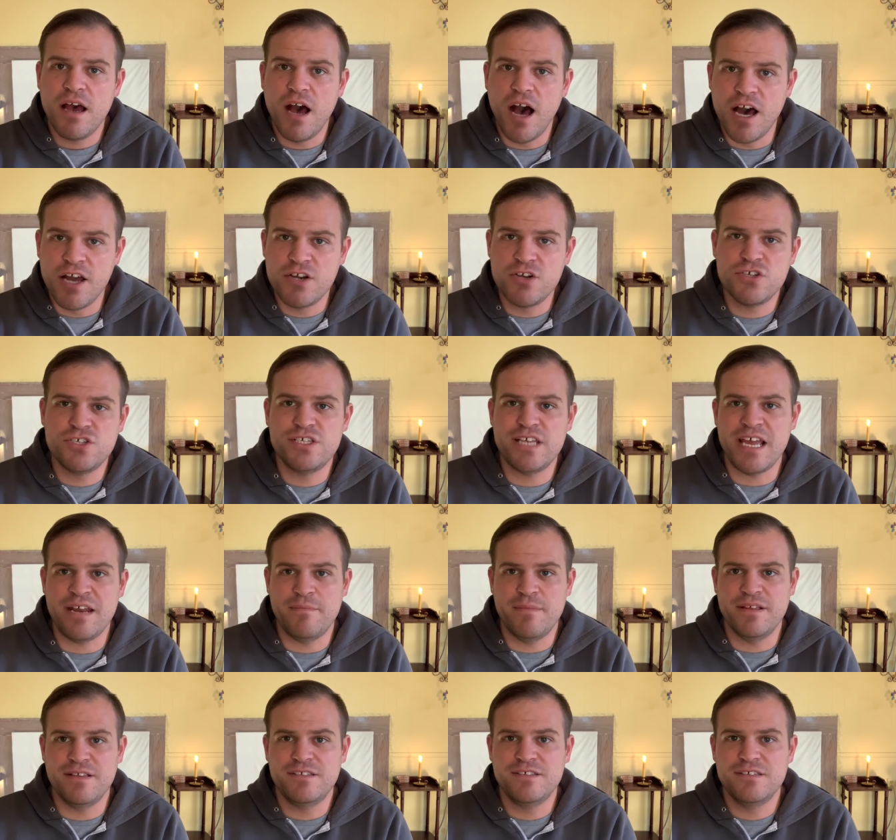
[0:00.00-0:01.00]

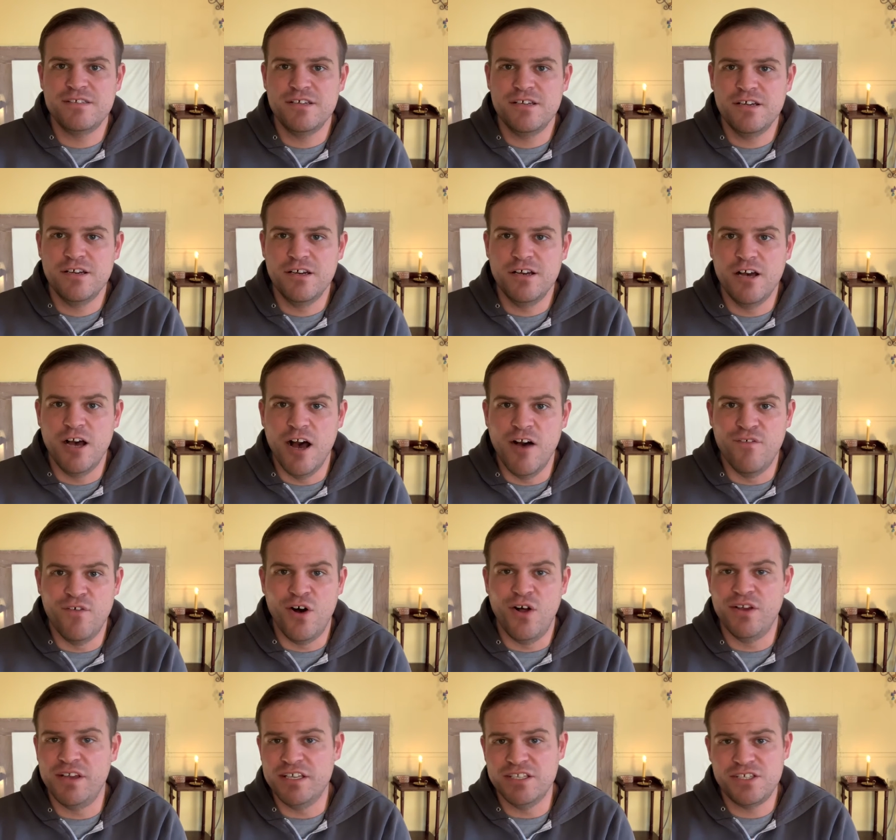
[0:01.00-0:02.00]
understatements of
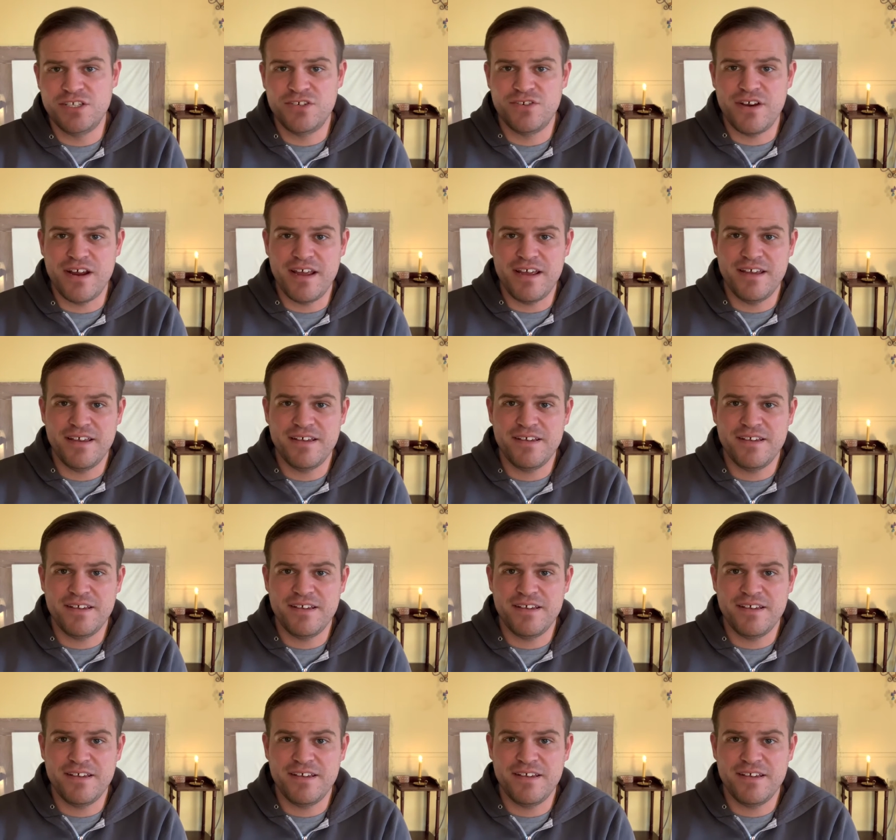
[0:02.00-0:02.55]
all history.